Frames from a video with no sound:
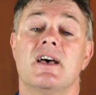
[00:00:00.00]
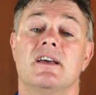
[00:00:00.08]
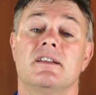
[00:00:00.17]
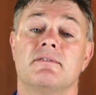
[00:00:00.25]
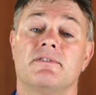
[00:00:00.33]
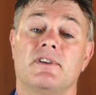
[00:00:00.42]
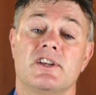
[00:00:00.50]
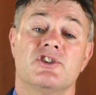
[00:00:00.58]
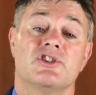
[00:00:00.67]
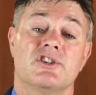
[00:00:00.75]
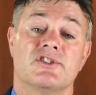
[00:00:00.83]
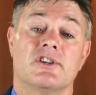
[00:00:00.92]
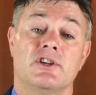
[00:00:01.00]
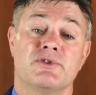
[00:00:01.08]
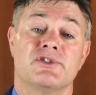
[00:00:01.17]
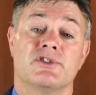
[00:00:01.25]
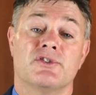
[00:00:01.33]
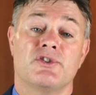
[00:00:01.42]
and inflation is
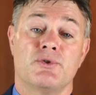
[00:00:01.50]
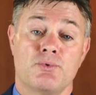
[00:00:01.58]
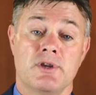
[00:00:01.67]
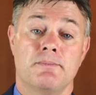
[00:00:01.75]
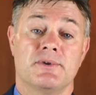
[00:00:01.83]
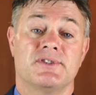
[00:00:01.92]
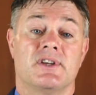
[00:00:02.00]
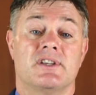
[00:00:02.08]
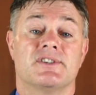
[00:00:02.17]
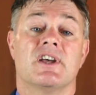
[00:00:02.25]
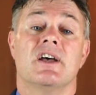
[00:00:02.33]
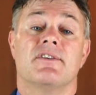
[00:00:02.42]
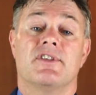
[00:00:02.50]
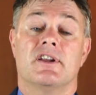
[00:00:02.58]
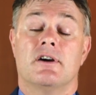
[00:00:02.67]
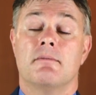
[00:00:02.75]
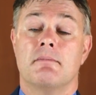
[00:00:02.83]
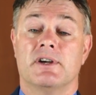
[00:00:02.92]
closer to 3%, then
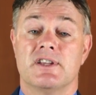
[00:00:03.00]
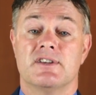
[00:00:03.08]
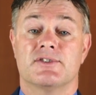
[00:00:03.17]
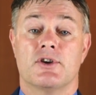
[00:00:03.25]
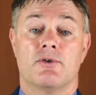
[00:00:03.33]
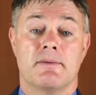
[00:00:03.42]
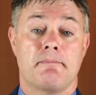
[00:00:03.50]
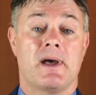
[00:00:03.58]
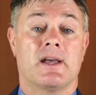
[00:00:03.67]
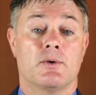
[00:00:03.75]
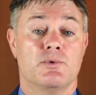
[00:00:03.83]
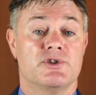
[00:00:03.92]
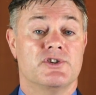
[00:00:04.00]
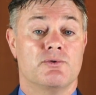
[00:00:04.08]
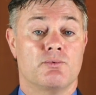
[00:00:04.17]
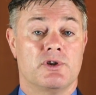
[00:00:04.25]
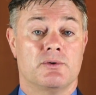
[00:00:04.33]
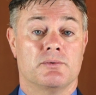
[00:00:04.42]
our money is going backwards in
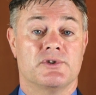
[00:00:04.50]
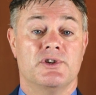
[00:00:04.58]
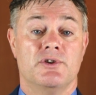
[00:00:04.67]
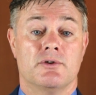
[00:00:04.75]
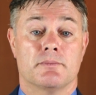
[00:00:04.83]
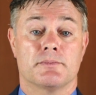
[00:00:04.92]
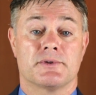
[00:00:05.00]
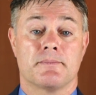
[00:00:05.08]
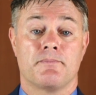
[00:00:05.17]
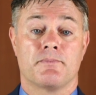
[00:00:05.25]
real terms.